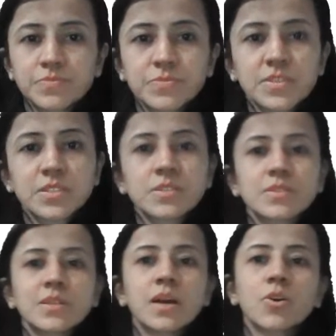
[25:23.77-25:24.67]
This is
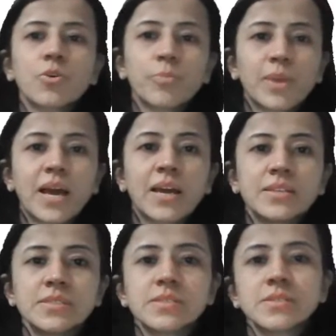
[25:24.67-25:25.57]
lung
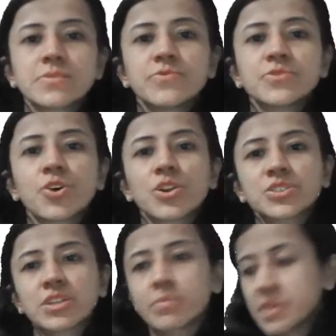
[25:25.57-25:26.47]
compliance,
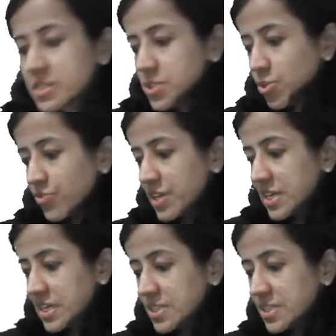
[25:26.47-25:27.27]
physiological basis of increased